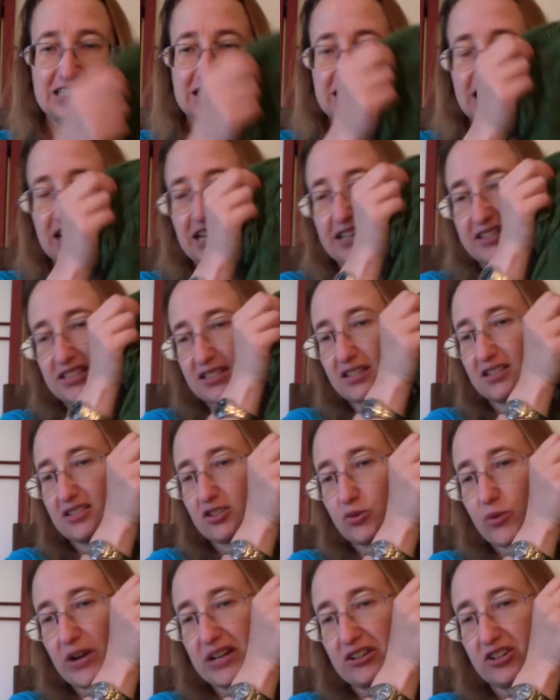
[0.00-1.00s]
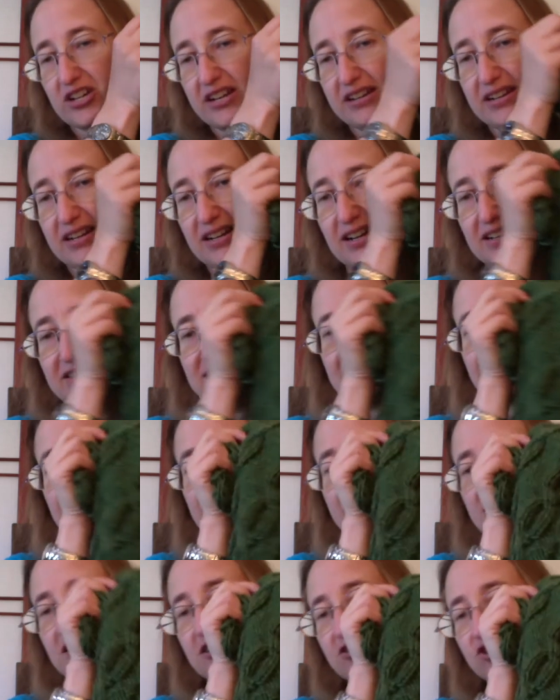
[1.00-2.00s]
sized sweater in a nice
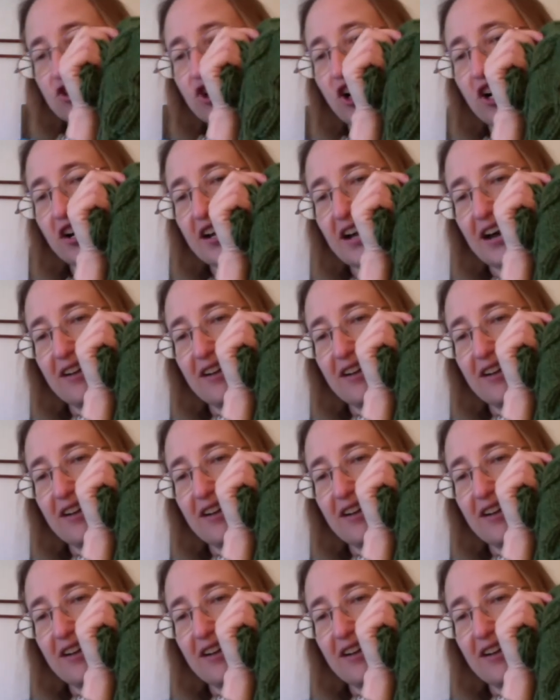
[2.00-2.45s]
sized chunk